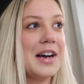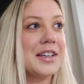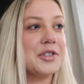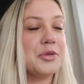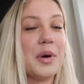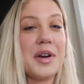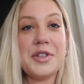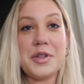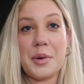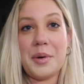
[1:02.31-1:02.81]

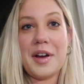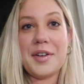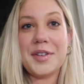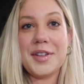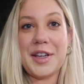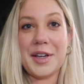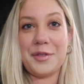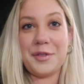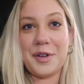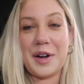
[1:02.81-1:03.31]
So I don't have a
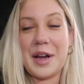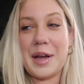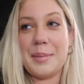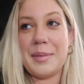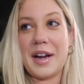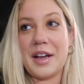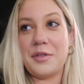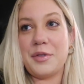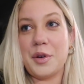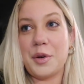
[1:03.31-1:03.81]
gift for him
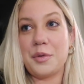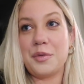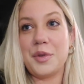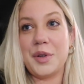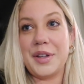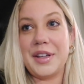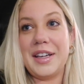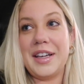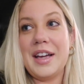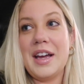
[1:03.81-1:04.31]
and I feel
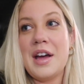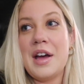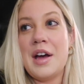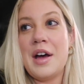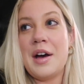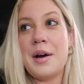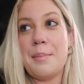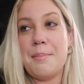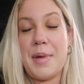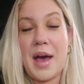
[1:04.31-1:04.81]
really
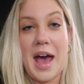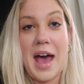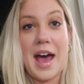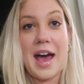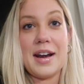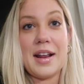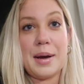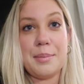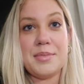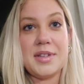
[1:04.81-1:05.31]

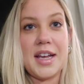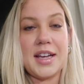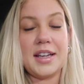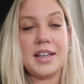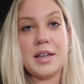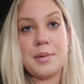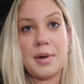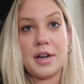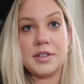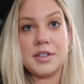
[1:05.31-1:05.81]
bad. I'm
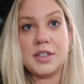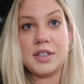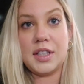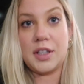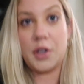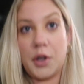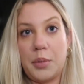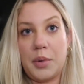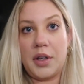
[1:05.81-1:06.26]
taking him out to dinner.